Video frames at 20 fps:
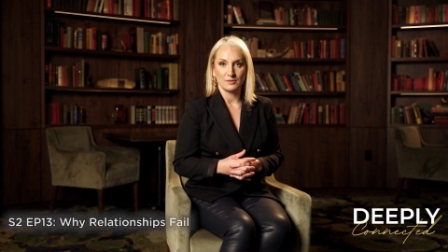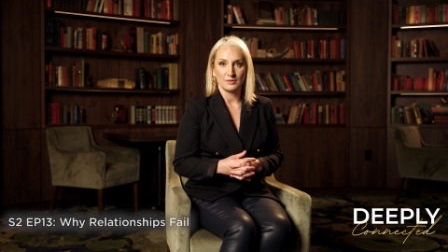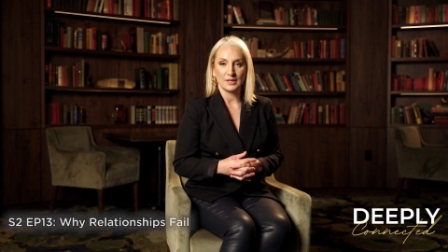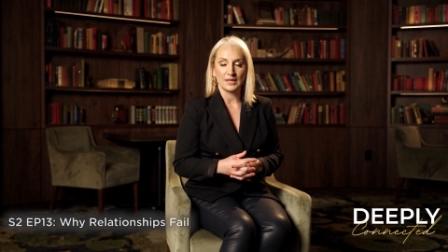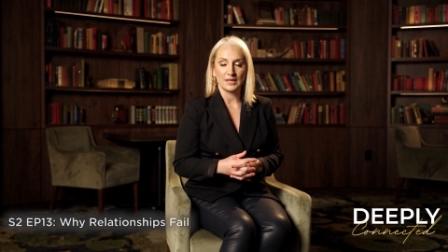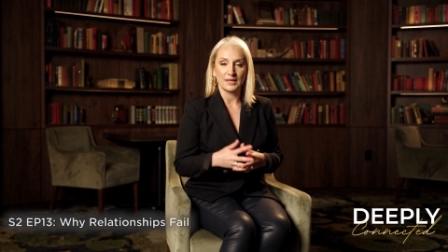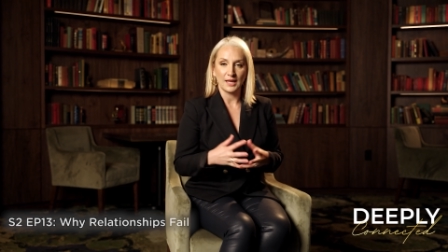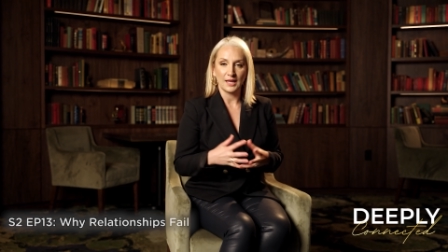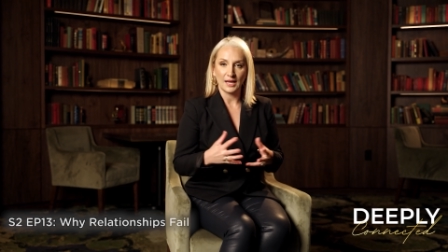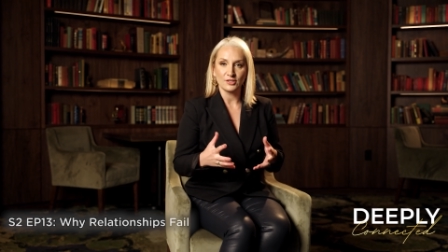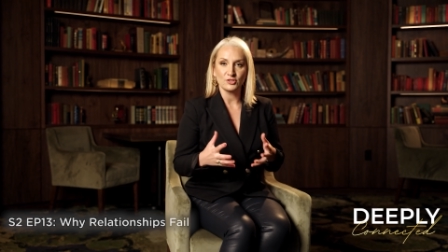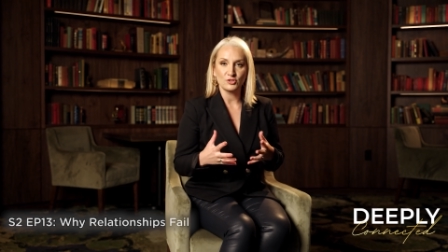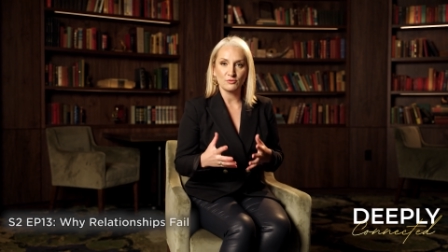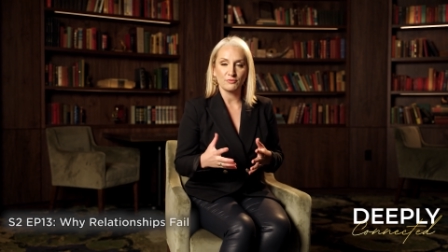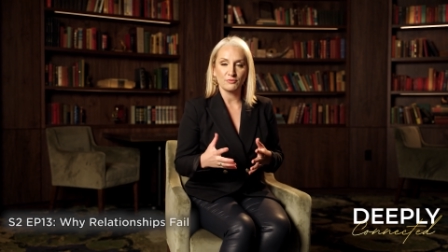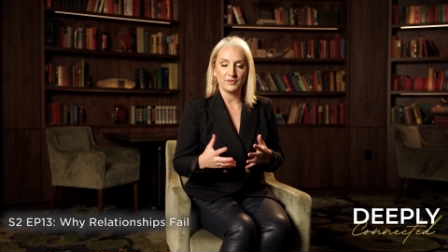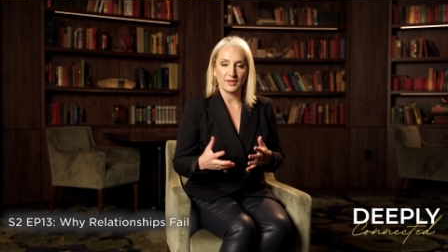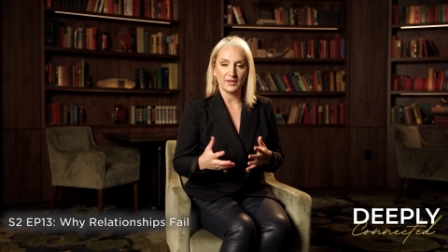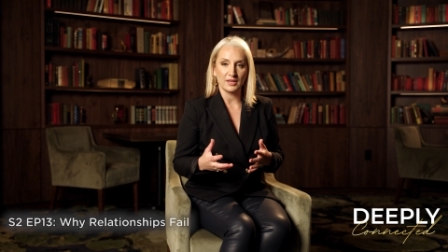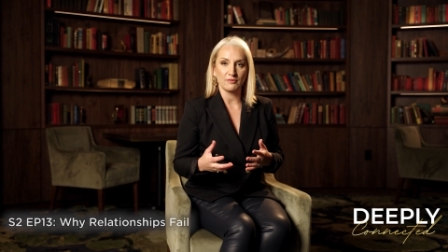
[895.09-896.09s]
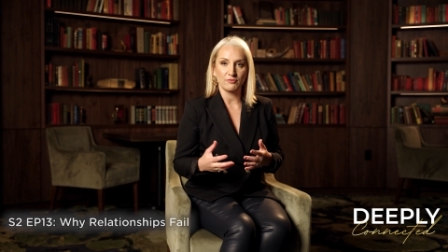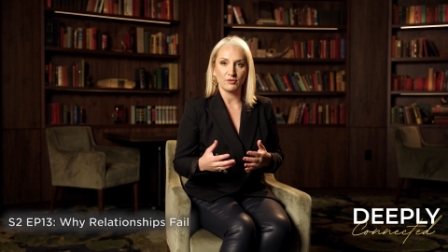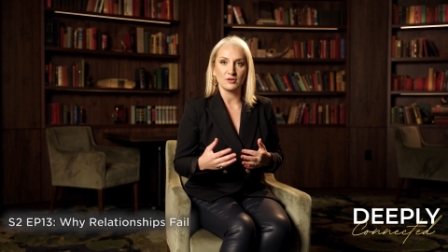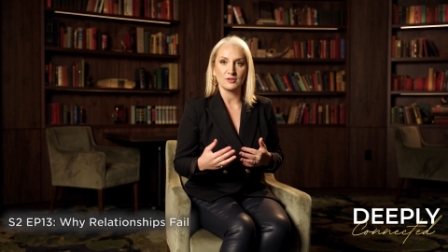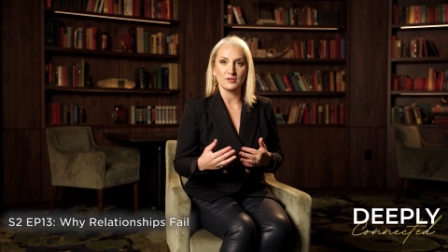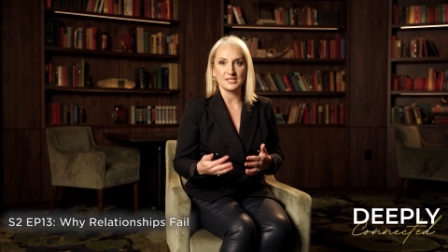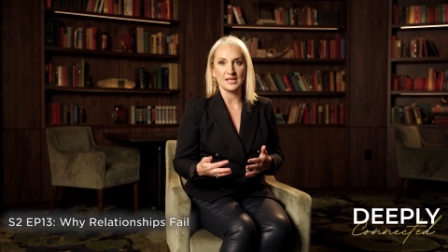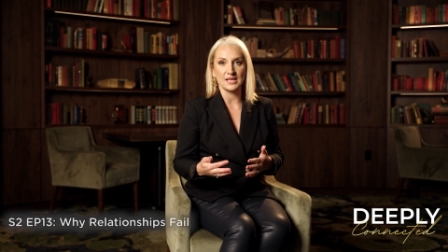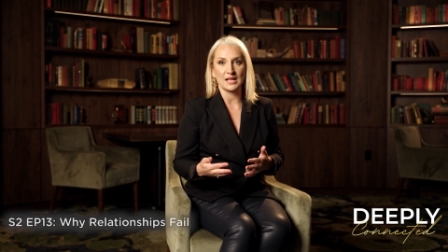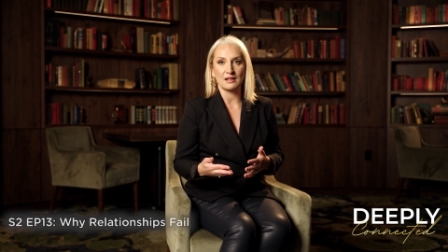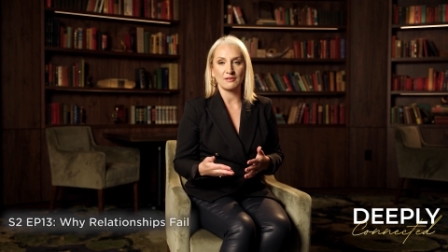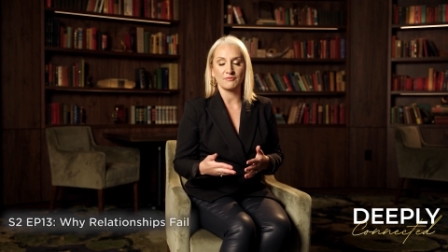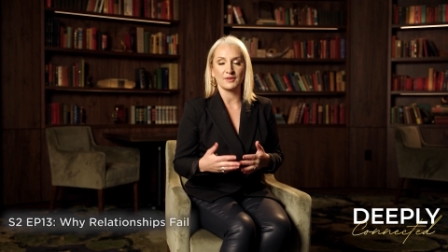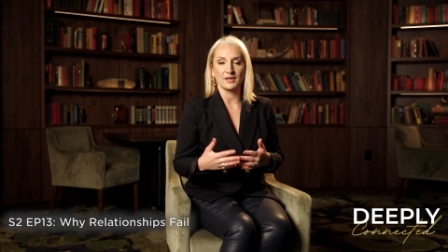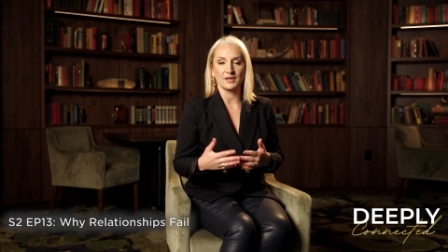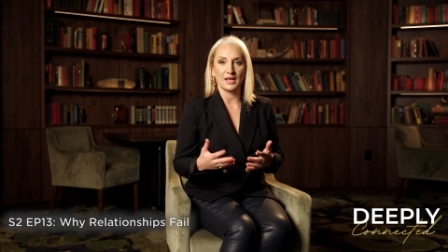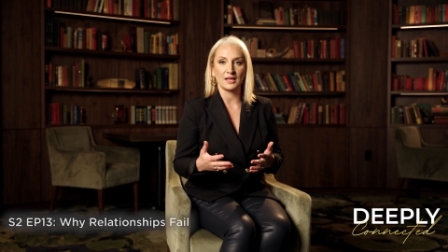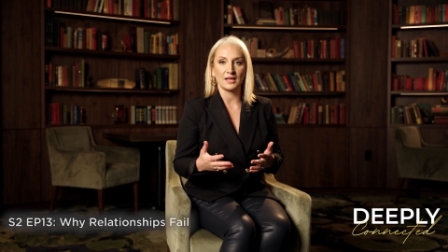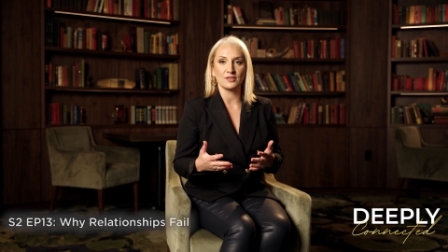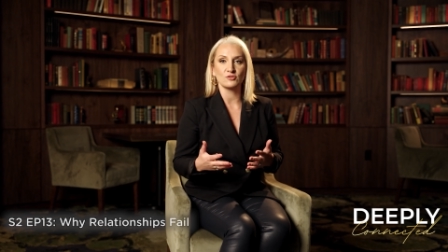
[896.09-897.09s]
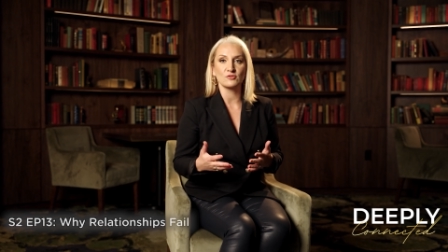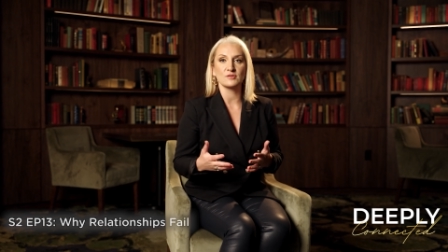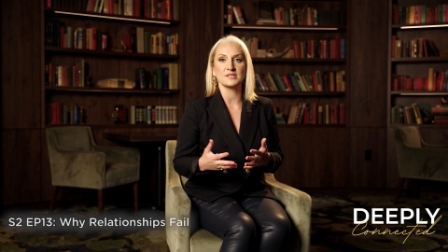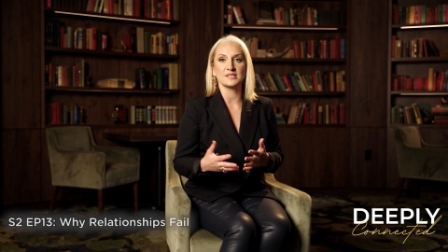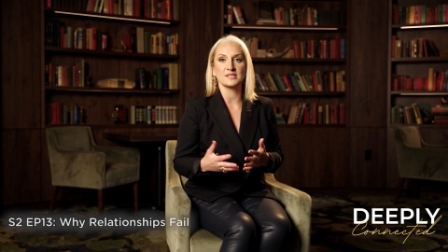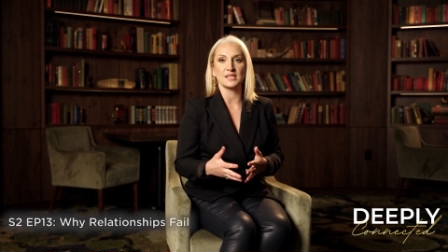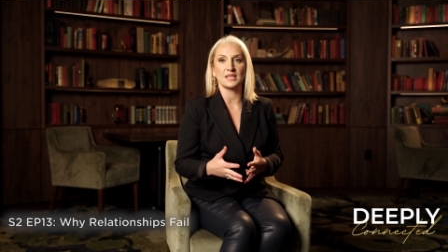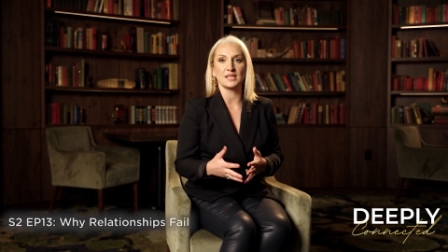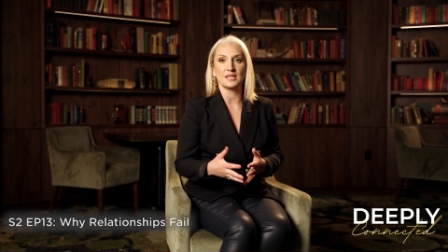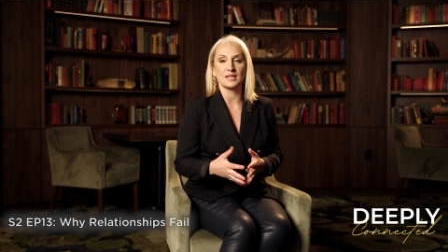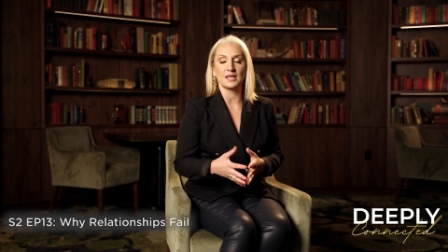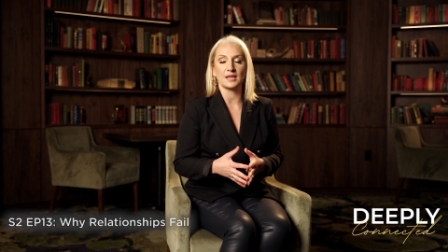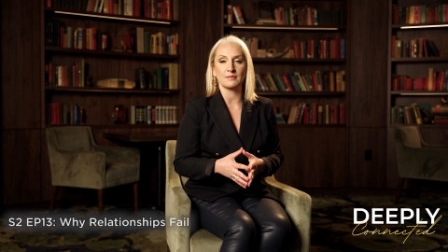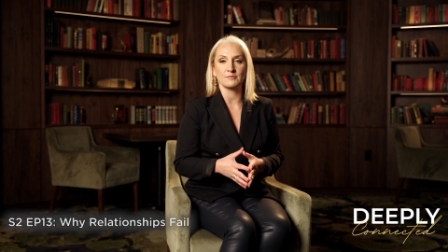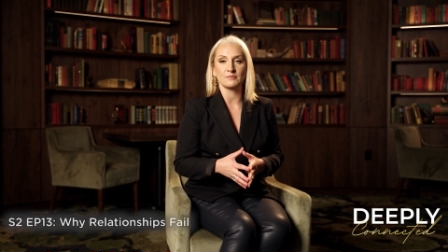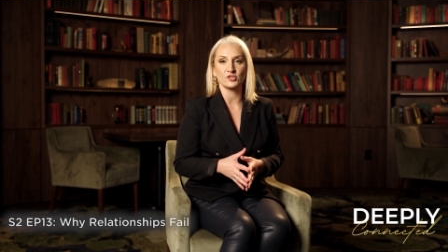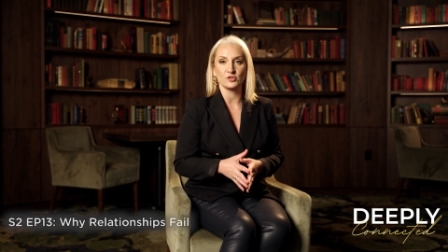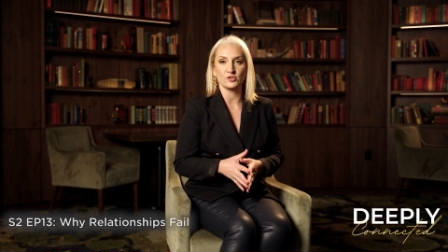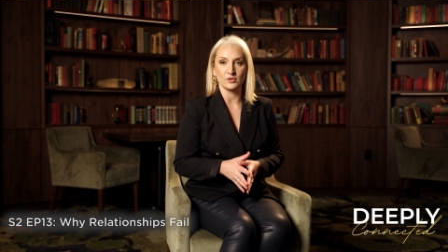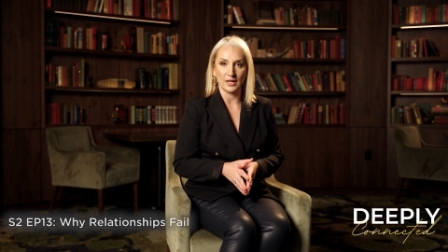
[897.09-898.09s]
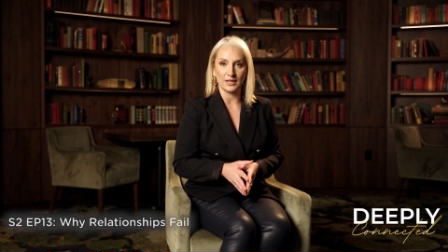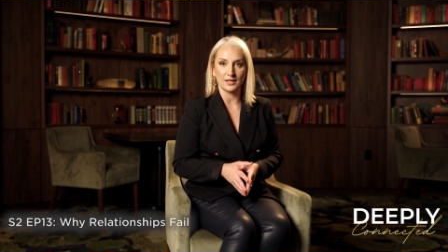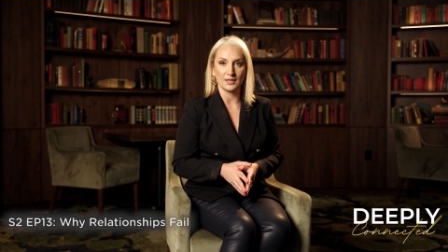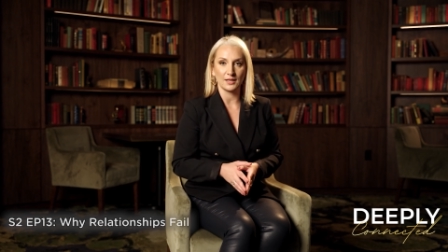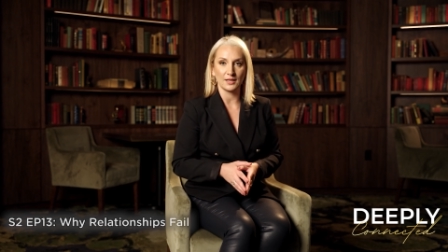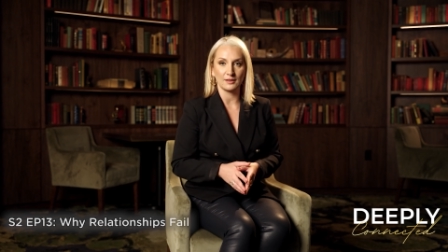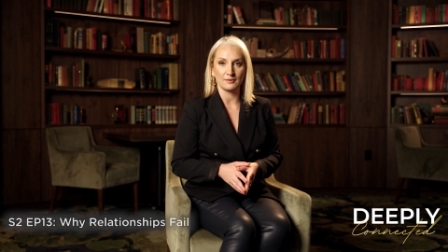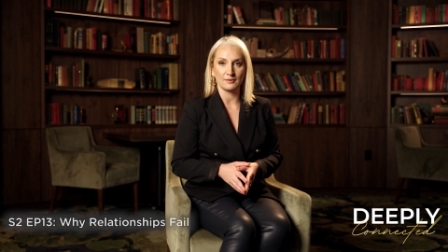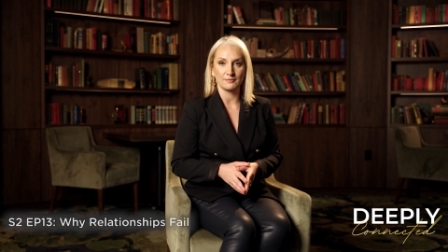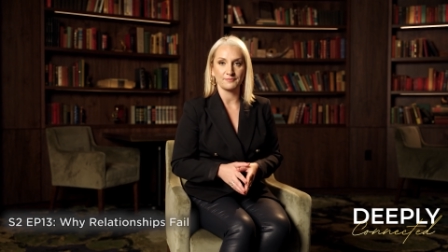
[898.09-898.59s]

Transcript: Like, can't you think for yourself, and can't you see that I'm struggling?